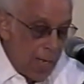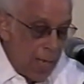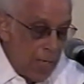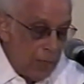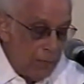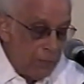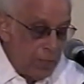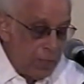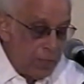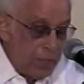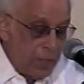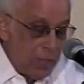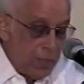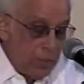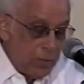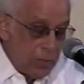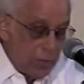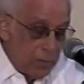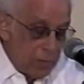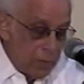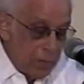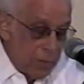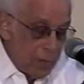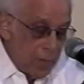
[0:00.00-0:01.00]
and which
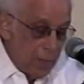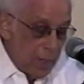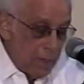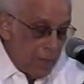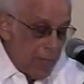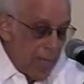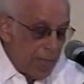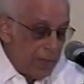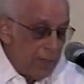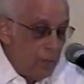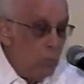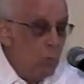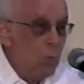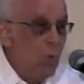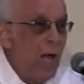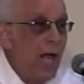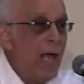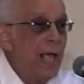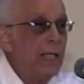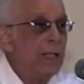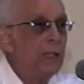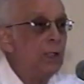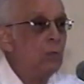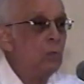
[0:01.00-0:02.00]
is that the
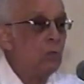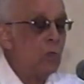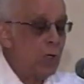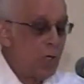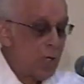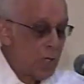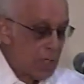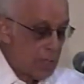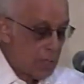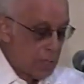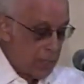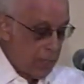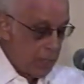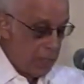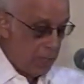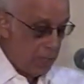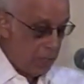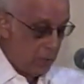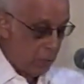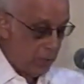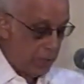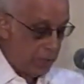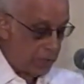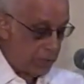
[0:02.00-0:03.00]
wider world
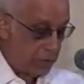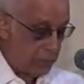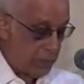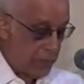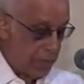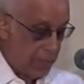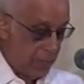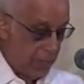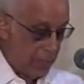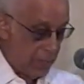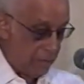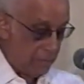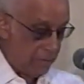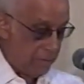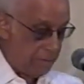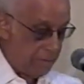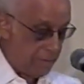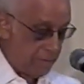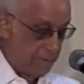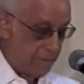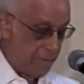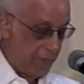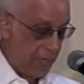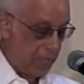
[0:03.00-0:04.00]
in which we live,
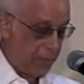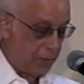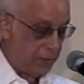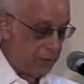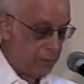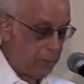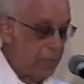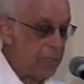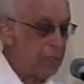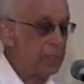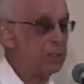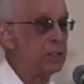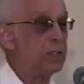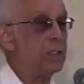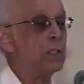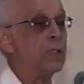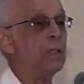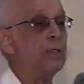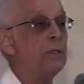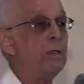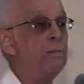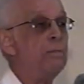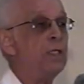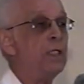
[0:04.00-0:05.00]
and to which the
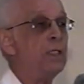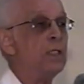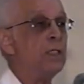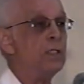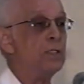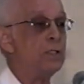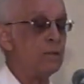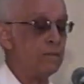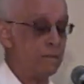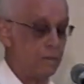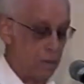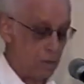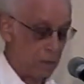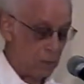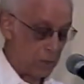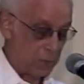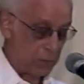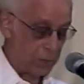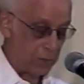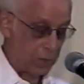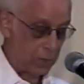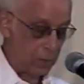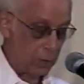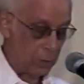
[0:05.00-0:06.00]
Caribbean is, of
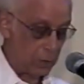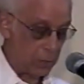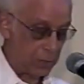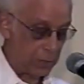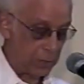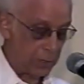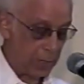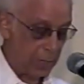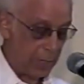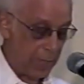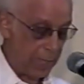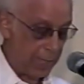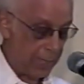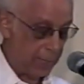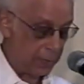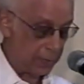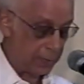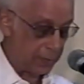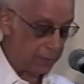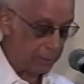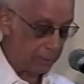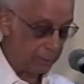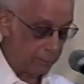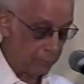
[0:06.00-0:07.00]
course, closely
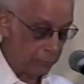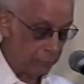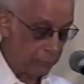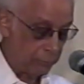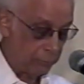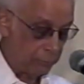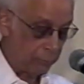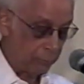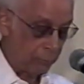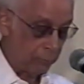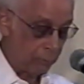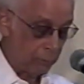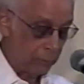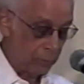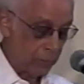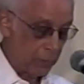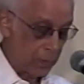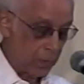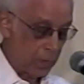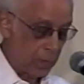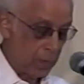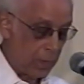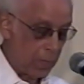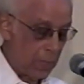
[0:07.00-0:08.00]
linked,
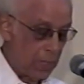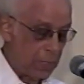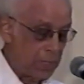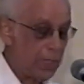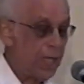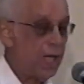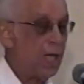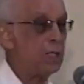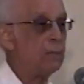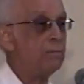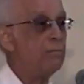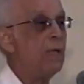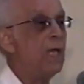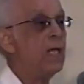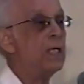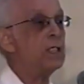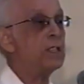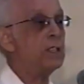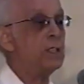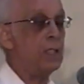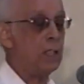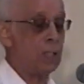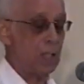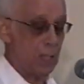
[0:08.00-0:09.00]
is
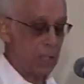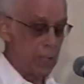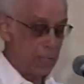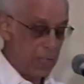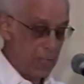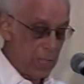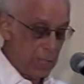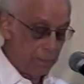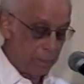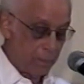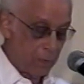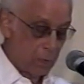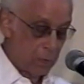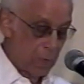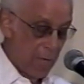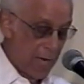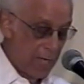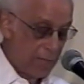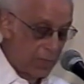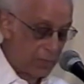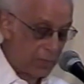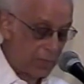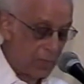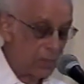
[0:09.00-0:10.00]
enmeshed in a deep
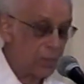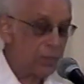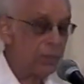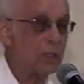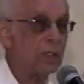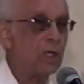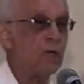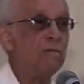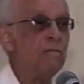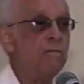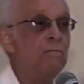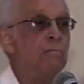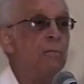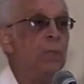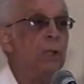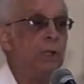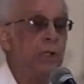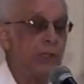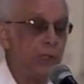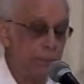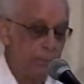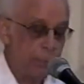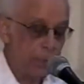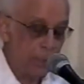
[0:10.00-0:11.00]
crisis of
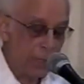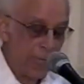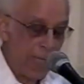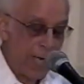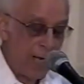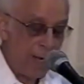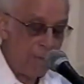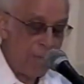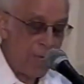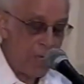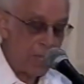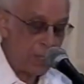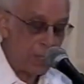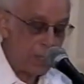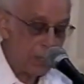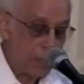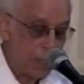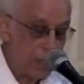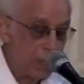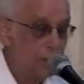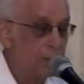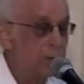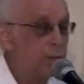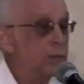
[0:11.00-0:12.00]
multiple
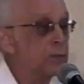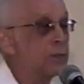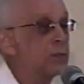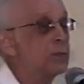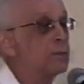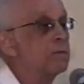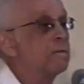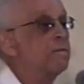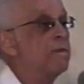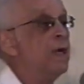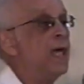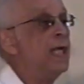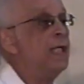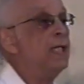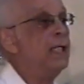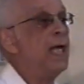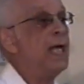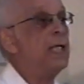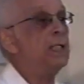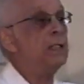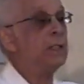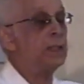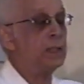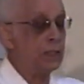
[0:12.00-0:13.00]
dimensions:
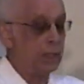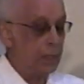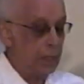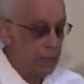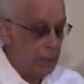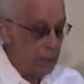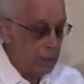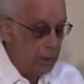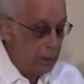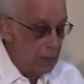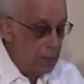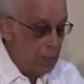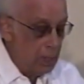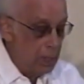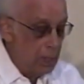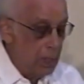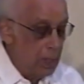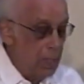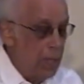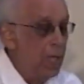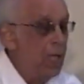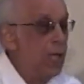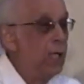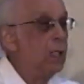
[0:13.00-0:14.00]
financial,
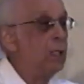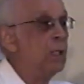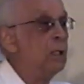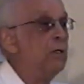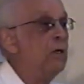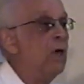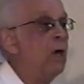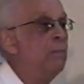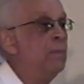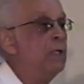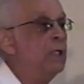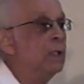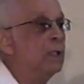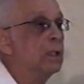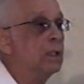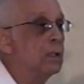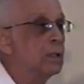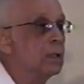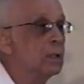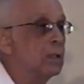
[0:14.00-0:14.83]
economic,